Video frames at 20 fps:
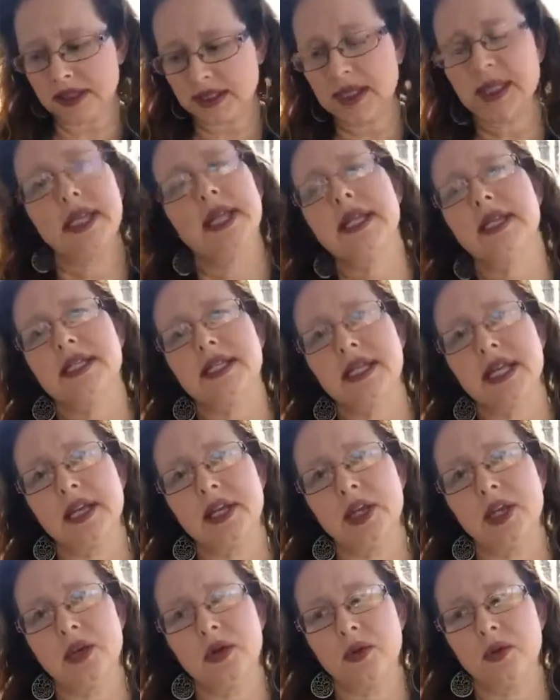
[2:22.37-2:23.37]
to
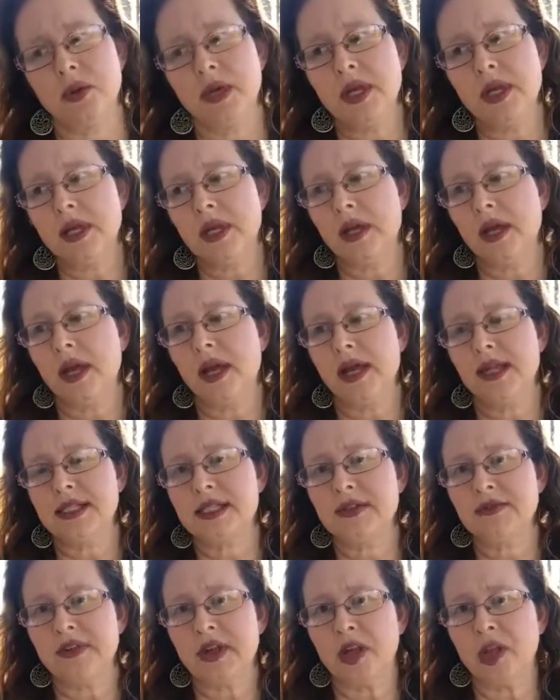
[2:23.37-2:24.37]
continue
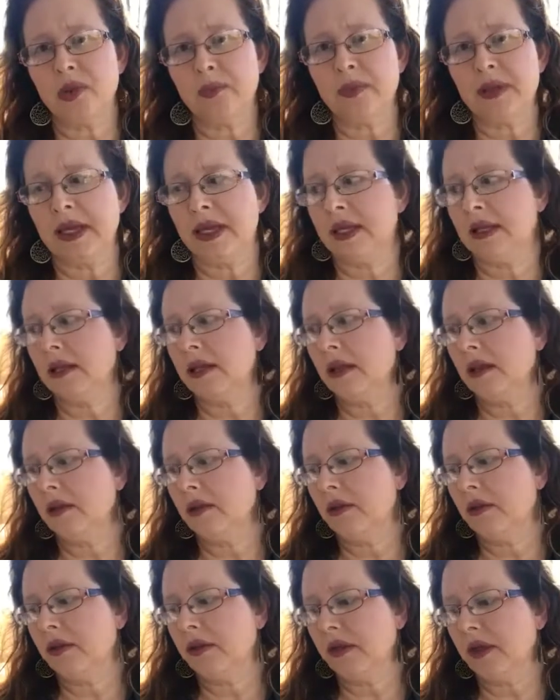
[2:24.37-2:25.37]
developing
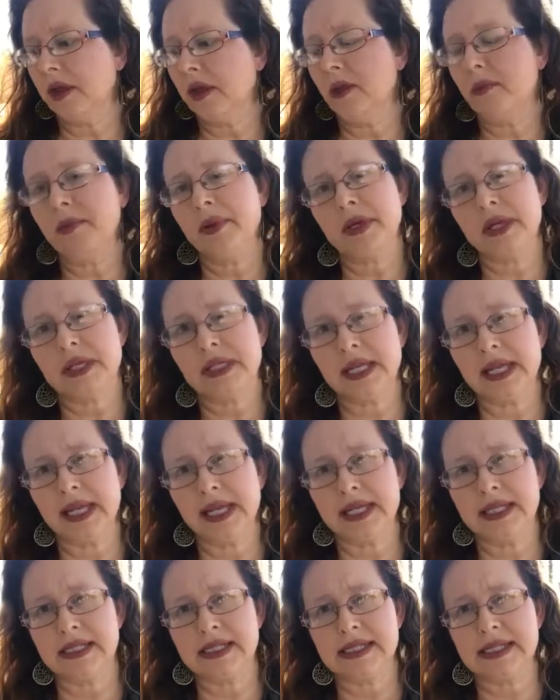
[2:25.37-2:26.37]
the
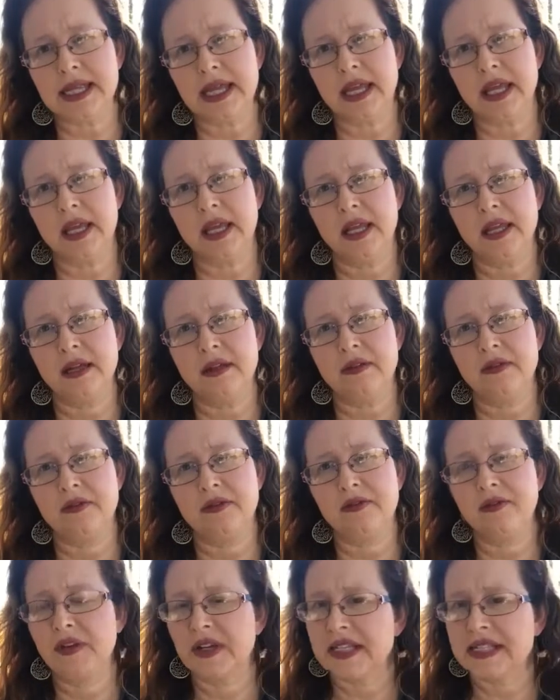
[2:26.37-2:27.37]
buildings and
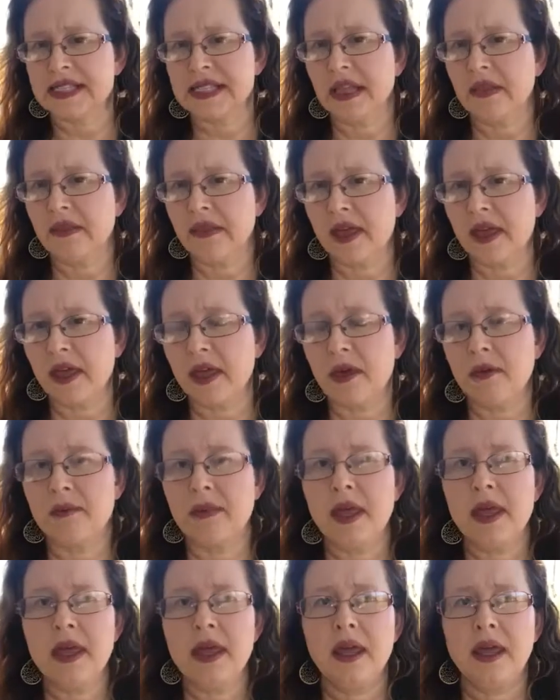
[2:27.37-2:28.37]
fixing them,
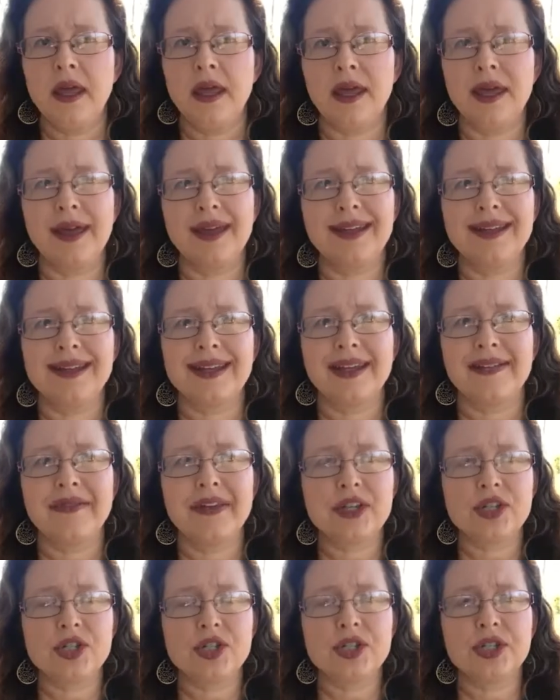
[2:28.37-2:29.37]
and
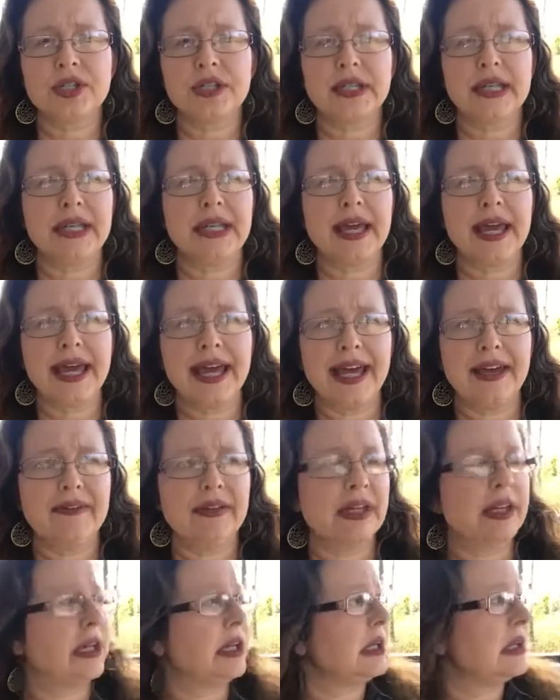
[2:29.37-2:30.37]
eventually
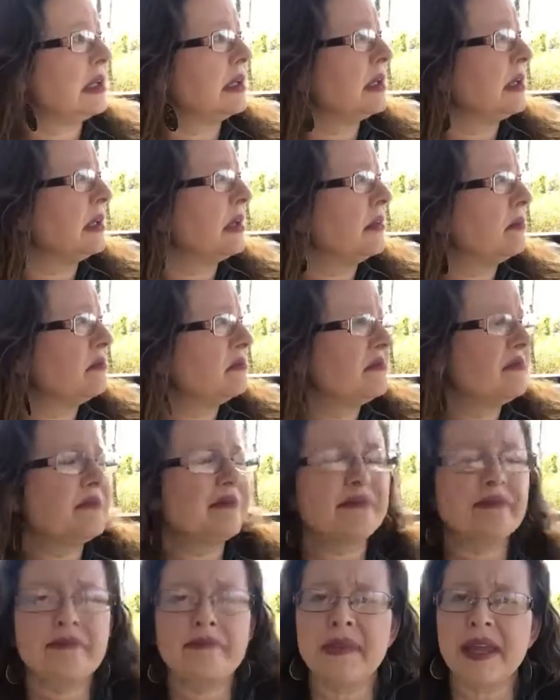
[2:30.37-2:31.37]
having
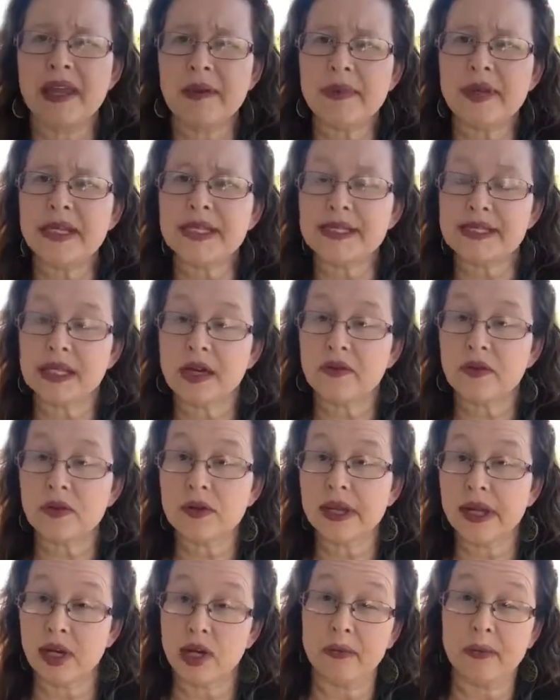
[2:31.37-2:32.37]
maybe
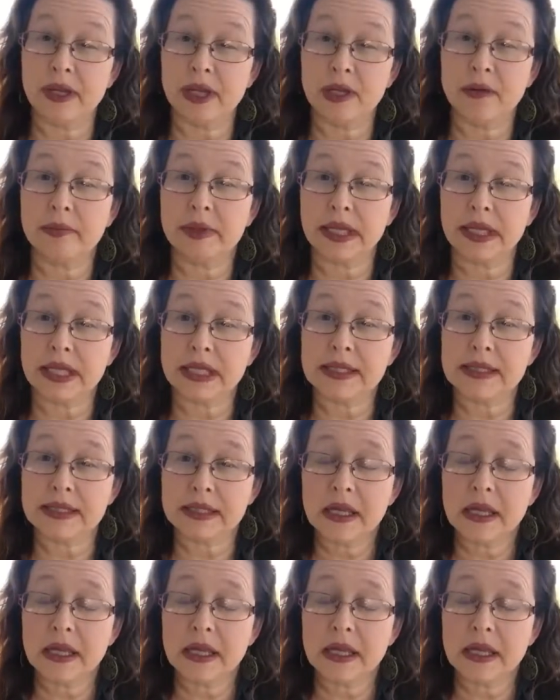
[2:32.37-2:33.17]
several Airbnbs.